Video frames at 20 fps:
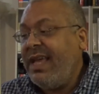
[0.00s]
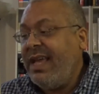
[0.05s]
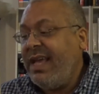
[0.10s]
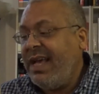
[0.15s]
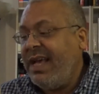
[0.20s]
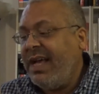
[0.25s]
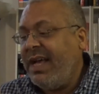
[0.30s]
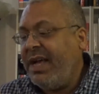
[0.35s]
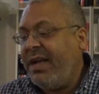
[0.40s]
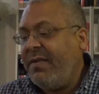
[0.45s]

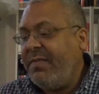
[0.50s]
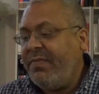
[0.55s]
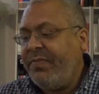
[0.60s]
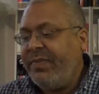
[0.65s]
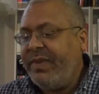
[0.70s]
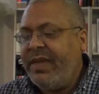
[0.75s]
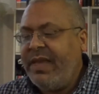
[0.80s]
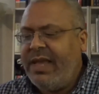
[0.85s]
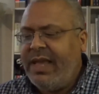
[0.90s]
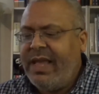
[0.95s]

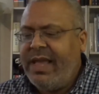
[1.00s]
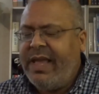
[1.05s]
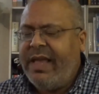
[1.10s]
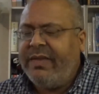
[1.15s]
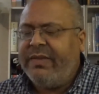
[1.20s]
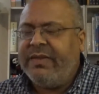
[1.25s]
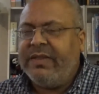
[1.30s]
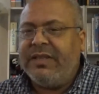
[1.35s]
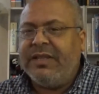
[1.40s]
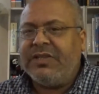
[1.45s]

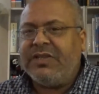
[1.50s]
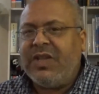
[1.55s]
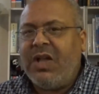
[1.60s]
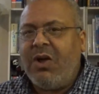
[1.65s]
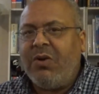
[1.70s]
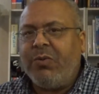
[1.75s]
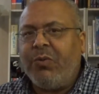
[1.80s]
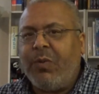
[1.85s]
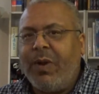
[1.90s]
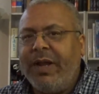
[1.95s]
The
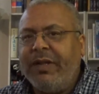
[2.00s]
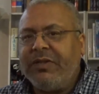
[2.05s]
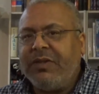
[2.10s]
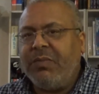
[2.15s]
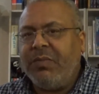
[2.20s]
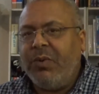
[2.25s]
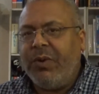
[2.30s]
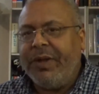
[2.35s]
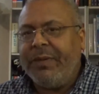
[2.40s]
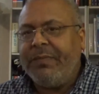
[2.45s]
song Razor
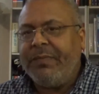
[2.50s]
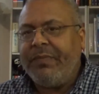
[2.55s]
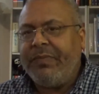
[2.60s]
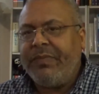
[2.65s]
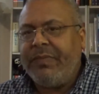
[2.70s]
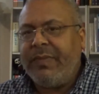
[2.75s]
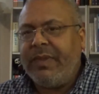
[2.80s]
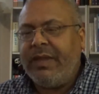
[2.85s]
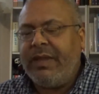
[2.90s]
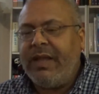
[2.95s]
Boy
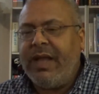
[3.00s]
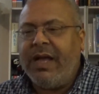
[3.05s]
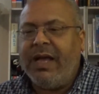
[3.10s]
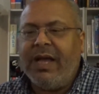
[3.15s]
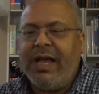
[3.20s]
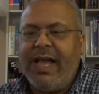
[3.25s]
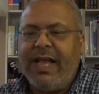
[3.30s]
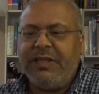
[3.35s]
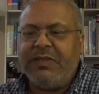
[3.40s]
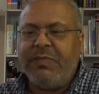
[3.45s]

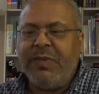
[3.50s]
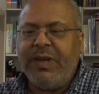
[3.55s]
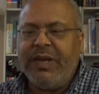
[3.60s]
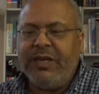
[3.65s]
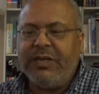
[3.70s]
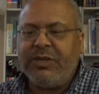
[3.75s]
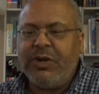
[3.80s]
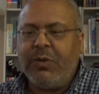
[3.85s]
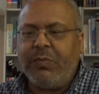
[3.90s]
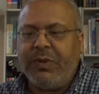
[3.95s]
has many
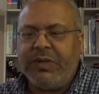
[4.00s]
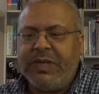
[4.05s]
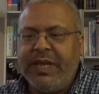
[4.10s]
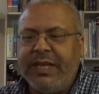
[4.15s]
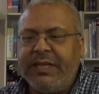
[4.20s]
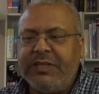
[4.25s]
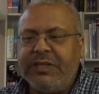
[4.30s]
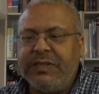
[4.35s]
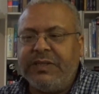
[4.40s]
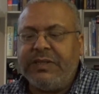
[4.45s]

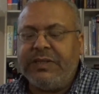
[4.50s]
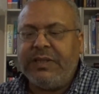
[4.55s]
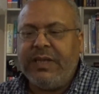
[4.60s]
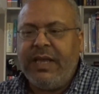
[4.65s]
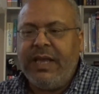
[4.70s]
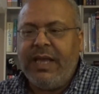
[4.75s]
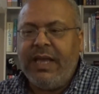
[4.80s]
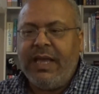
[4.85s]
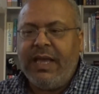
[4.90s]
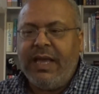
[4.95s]
interpretations,
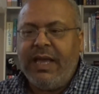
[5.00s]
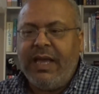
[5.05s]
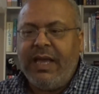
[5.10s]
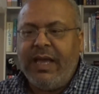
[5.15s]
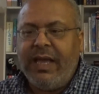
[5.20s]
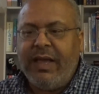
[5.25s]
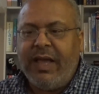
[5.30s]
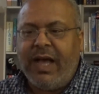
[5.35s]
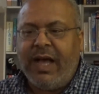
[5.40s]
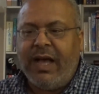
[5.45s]

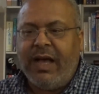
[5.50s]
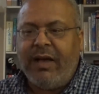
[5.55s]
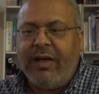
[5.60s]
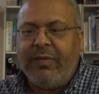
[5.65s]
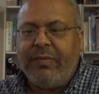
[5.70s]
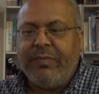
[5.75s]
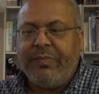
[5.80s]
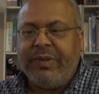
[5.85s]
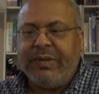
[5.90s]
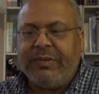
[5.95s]

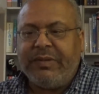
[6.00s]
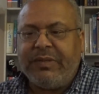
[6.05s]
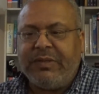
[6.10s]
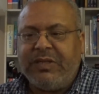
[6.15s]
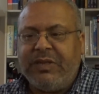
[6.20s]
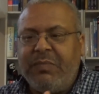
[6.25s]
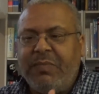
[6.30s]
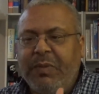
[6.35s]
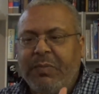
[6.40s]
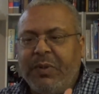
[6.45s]
but
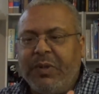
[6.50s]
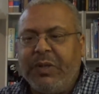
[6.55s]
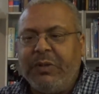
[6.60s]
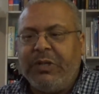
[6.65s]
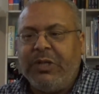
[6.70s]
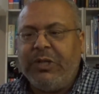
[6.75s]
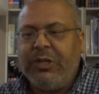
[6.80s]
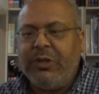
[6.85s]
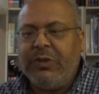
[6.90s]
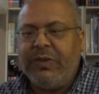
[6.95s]
some people
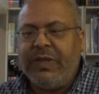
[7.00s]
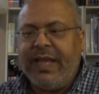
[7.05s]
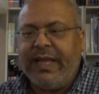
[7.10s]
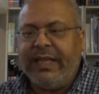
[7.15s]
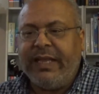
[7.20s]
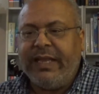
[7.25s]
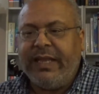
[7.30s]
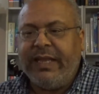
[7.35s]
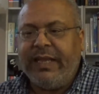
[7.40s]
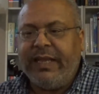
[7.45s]
conclude
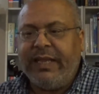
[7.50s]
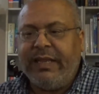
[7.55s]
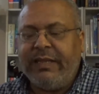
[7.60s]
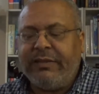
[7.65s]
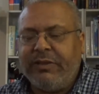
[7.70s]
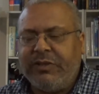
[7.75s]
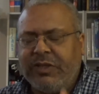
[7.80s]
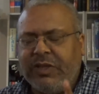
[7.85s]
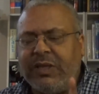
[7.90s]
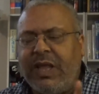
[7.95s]
that
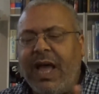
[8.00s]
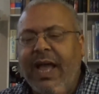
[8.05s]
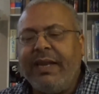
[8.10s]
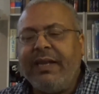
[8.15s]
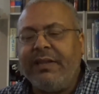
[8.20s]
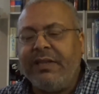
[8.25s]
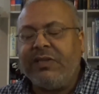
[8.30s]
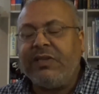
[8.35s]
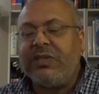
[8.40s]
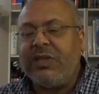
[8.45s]
there's a line
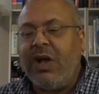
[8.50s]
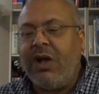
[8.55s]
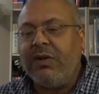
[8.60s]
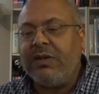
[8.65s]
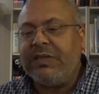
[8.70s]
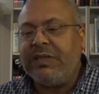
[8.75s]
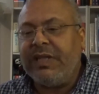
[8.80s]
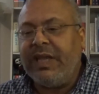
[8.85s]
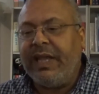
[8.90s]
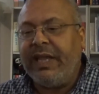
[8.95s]
in the song
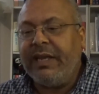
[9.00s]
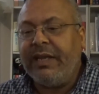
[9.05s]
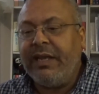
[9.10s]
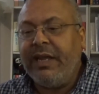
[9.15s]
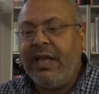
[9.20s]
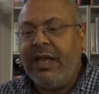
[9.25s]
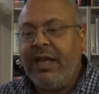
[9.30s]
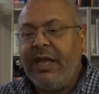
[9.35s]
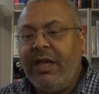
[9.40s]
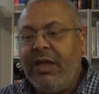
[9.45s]
saying,
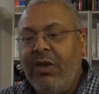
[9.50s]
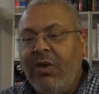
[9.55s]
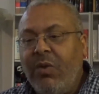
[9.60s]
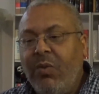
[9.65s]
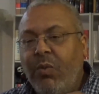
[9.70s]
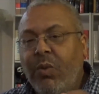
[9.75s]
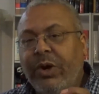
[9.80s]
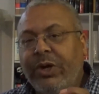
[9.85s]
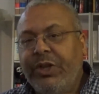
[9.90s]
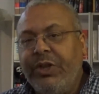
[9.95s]

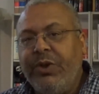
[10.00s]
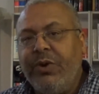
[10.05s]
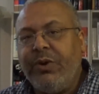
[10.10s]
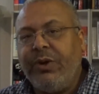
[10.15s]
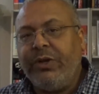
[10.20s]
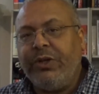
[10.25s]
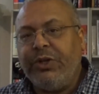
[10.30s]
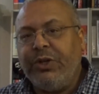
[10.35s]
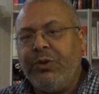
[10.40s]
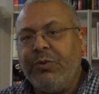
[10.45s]
"What are you
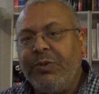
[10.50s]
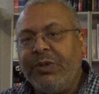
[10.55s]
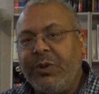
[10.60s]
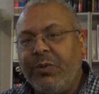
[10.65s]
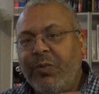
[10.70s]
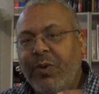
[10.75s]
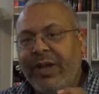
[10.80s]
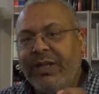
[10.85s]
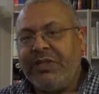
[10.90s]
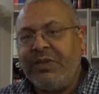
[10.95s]
going to do when the
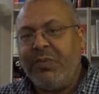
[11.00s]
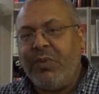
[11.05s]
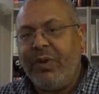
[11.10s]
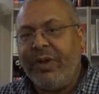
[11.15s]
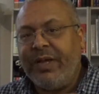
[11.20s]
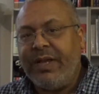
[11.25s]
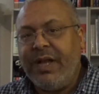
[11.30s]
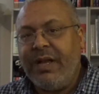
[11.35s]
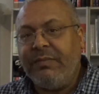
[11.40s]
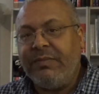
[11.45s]
razor boy
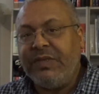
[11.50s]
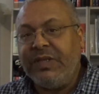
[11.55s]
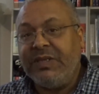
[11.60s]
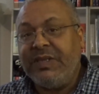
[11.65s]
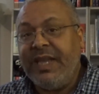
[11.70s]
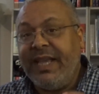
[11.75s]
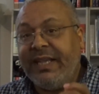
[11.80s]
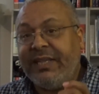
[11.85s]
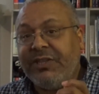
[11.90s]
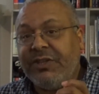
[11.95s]
comes and
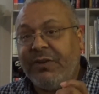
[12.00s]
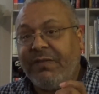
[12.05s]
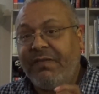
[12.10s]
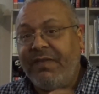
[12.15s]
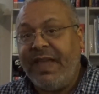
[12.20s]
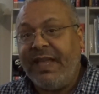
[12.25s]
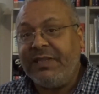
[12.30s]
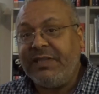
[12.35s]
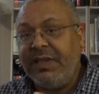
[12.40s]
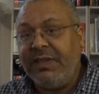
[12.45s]
takes your
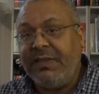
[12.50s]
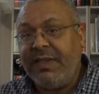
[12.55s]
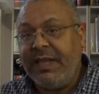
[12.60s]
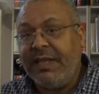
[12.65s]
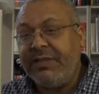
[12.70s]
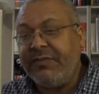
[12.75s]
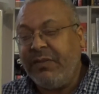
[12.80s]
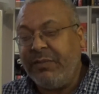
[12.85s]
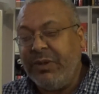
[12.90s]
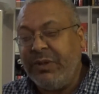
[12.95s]
fancy
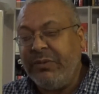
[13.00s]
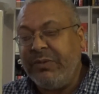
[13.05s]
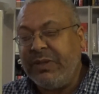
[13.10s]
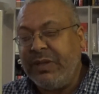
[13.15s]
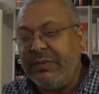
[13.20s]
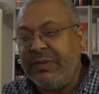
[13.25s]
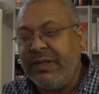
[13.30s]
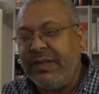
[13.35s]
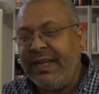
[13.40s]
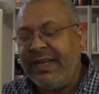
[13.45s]
things from you?"
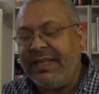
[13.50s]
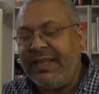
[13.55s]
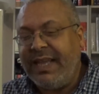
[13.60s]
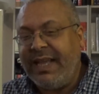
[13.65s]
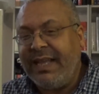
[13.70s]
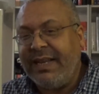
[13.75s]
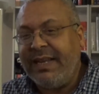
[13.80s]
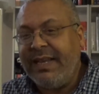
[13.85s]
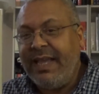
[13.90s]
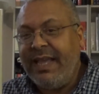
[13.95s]
Something like
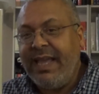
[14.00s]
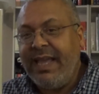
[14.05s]
that.